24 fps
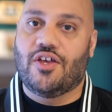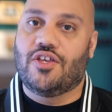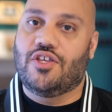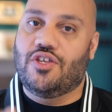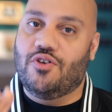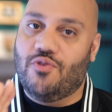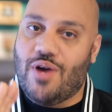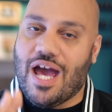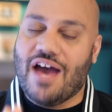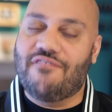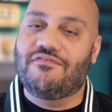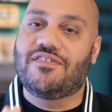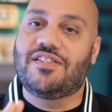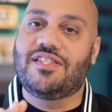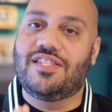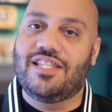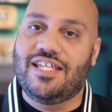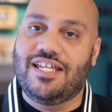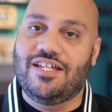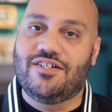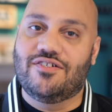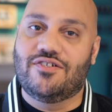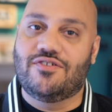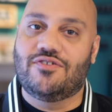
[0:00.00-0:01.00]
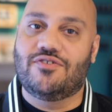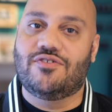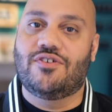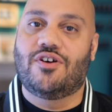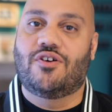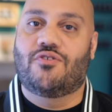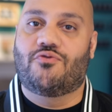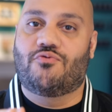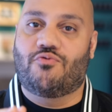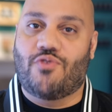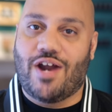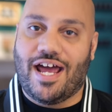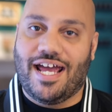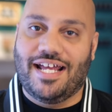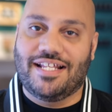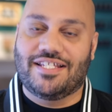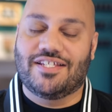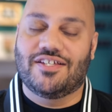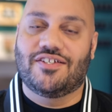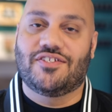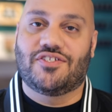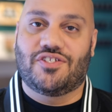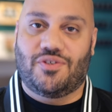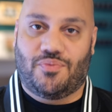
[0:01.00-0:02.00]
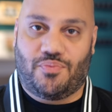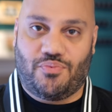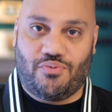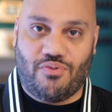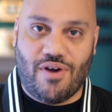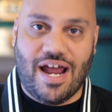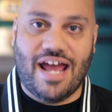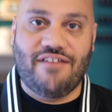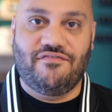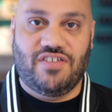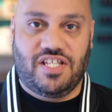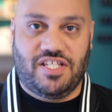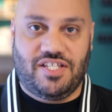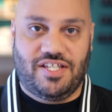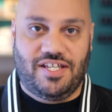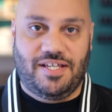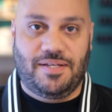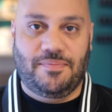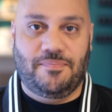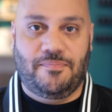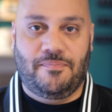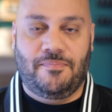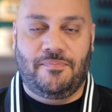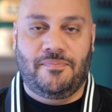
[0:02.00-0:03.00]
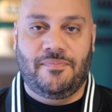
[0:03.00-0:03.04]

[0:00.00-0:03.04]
you have a legal right to privacy.